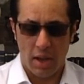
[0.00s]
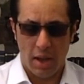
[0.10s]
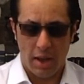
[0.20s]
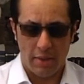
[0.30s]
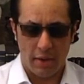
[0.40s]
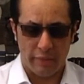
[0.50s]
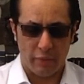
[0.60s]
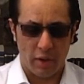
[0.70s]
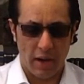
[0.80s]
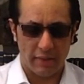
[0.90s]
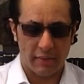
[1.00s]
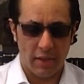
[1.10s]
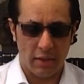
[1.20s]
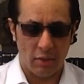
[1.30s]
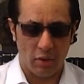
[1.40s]
and therefore has
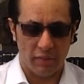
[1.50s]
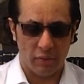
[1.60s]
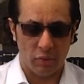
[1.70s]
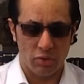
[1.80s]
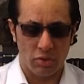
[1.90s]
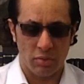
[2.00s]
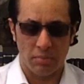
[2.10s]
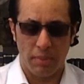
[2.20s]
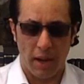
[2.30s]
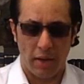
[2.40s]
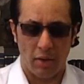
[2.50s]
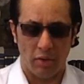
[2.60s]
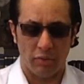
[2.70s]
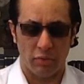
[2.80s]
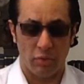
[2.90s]
neither constitution,
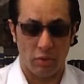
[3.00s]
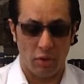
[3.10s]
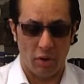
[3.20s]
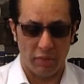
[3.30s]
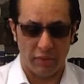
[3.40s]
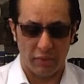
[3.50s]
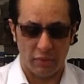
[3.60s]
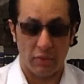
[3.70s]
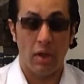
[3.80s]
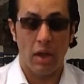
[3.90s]
bylaws, nor officers,